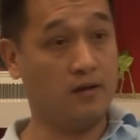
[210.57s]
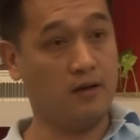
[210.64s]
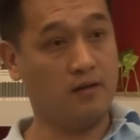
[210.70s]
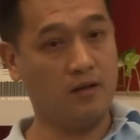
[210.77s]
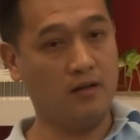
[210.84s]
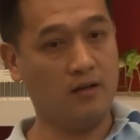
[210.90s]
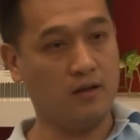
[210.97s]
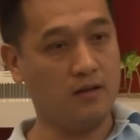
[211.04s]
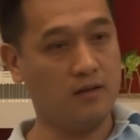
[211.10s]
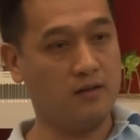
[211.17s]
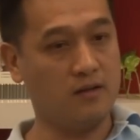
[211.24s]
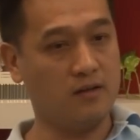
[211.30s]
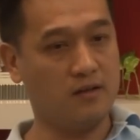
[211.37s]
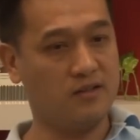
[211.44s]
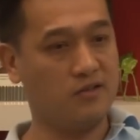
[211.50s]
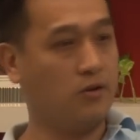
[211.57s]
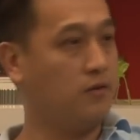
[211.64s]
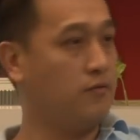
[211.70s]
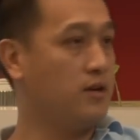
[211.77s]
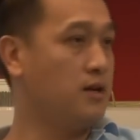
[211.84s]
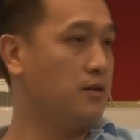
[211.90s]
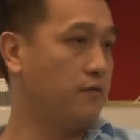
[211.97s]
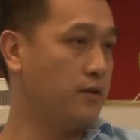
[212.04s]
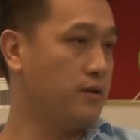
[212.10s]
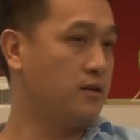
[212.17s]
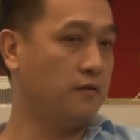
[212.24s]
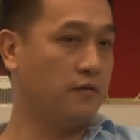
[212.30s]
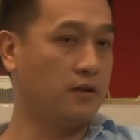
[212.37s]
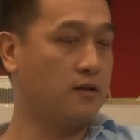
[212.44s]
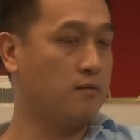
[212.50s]
And I think that it is not really a
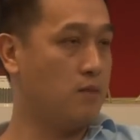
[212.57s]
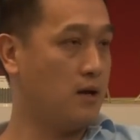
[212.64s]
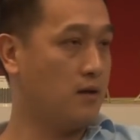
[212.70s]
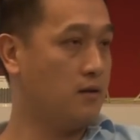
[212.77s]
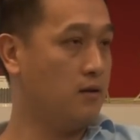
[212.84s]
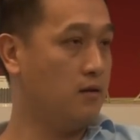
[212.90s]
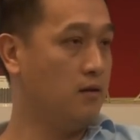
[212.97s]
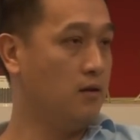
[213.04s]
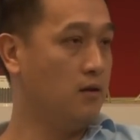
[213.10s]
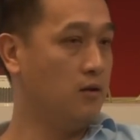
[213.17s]
very difficult market